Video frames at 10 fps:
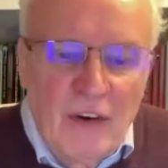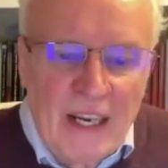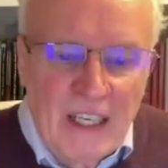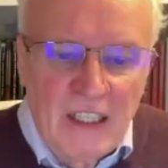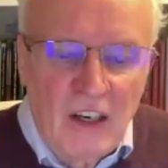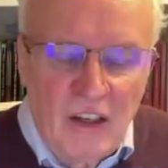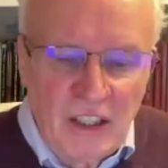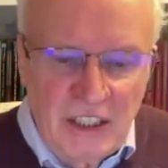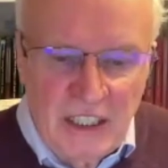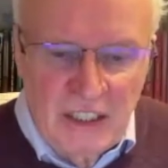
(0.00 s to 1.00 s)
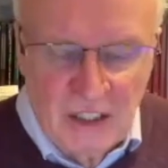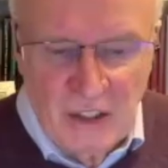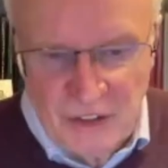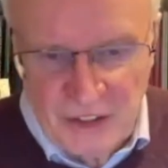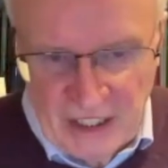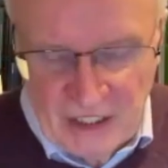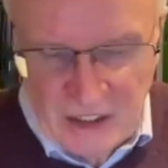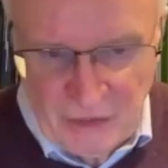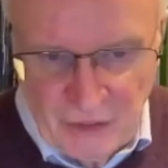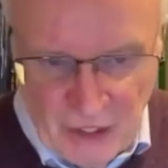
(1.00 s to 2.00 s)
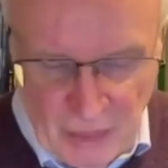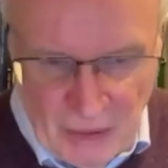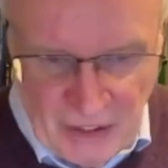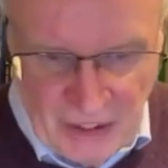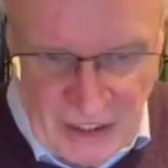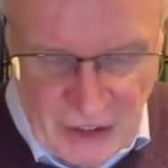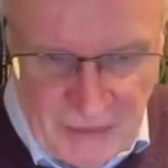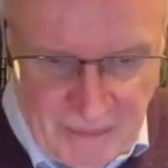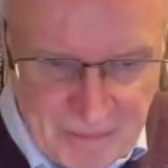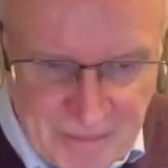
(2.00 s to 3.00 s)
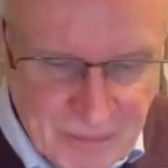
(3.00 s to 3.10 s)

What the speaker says: recognizing the context of globalization.